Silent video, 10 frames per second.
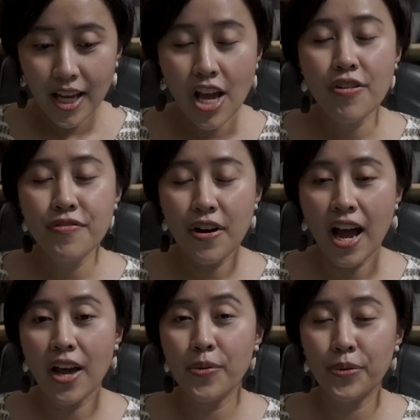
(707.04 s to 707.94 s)
if
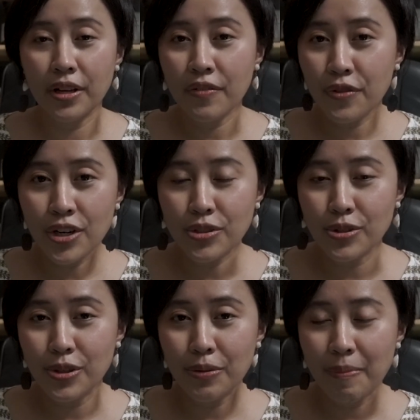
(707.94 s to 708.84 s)
I were to
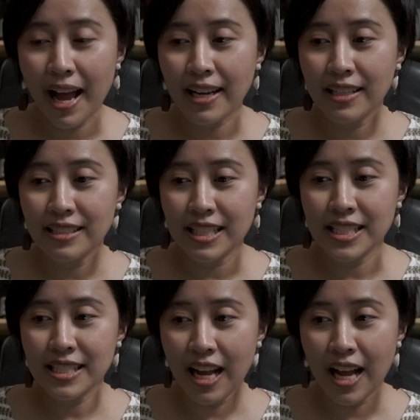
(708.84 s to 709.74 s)
look back at
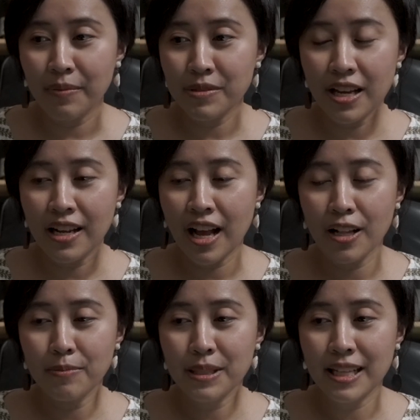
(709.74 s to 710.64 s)
these times, and
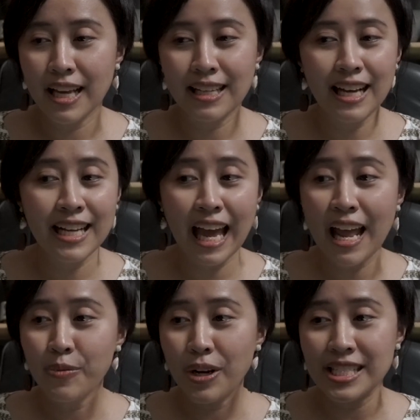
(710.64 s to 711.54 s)
I'll be like,
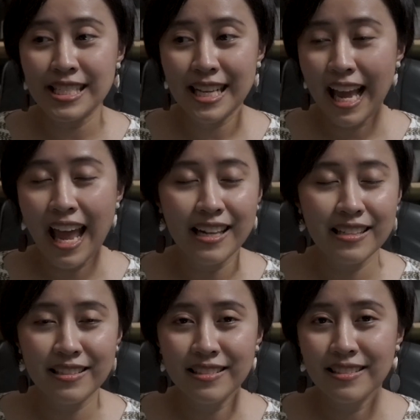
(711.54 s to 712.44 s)
once again,